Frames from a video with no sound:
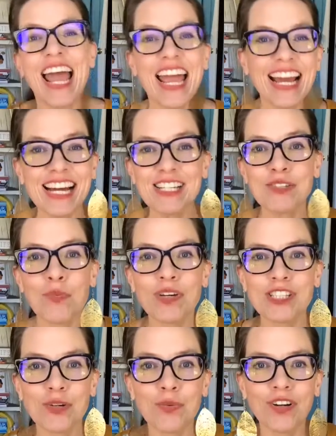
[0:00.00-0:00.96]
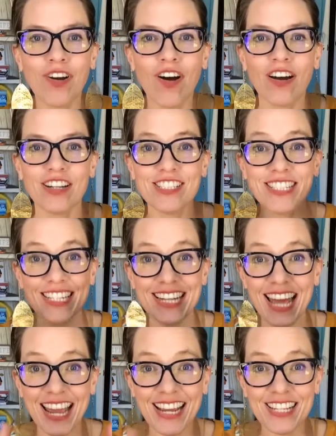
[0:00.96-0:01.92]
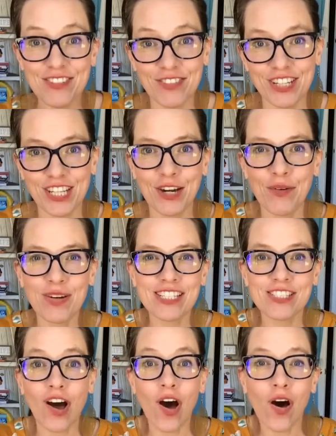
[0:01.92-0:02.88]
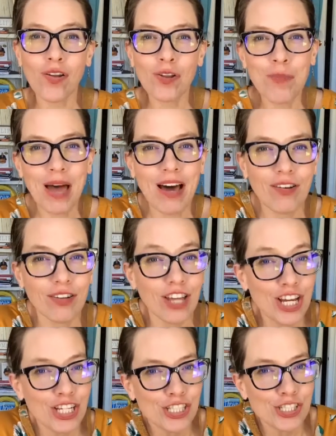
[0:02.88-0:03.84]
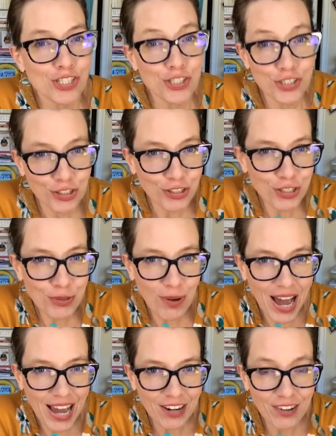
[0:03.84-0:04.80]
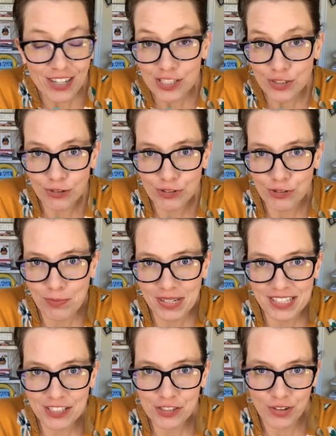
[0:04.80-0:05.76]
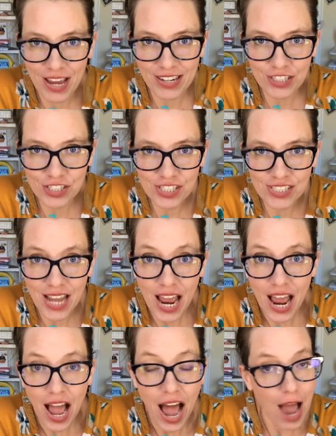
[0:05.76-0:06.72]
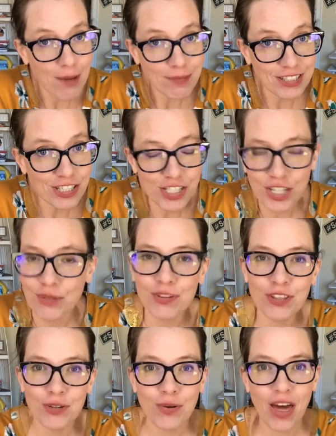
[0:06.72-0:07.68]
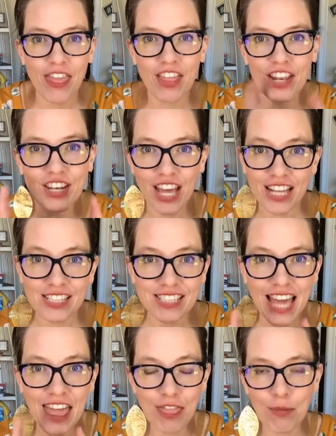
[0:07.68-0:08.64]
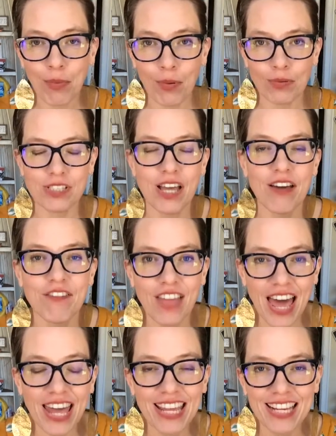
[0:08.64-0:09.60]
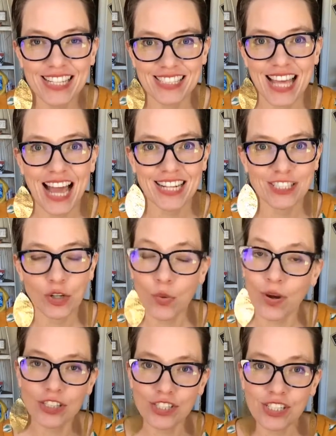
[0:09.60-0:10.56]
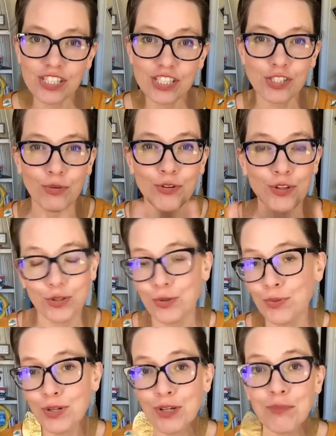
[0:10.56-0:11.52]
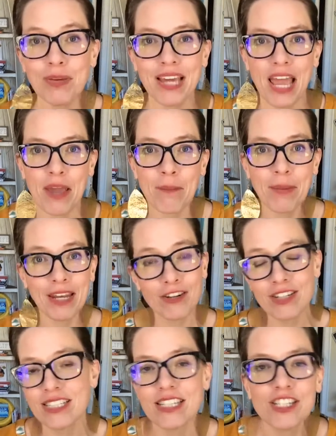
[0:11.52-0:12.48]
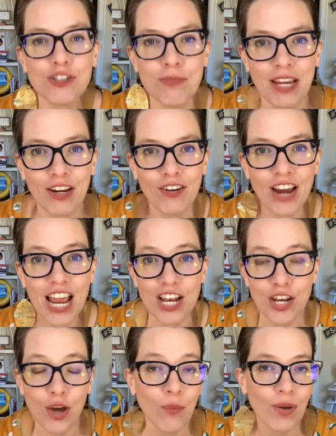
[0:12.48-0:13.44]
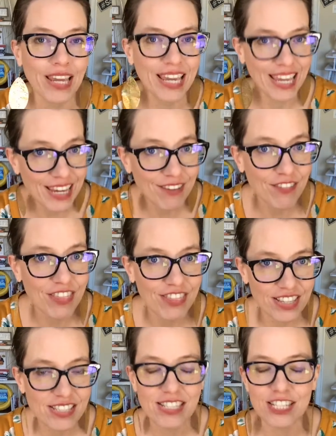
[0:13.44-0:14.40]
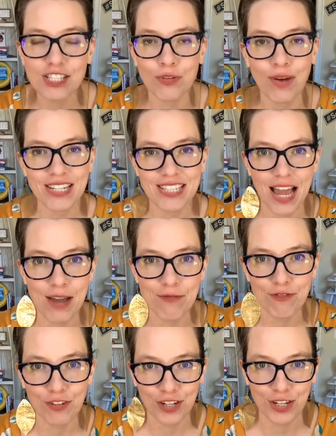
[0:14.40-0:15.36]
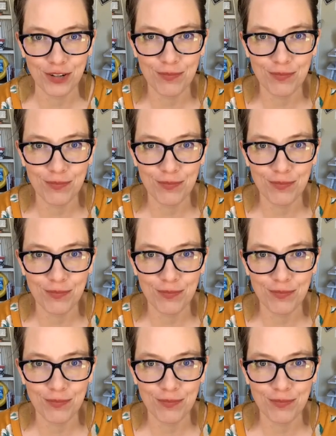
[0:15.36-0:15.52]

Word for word: Hey guys, what's going on? Today's video is all about should you hire a social media strategist? I'm going to share with you the nuts and the bolts of that exact question so you can be a better decision maker and knowing if this is the right time for you.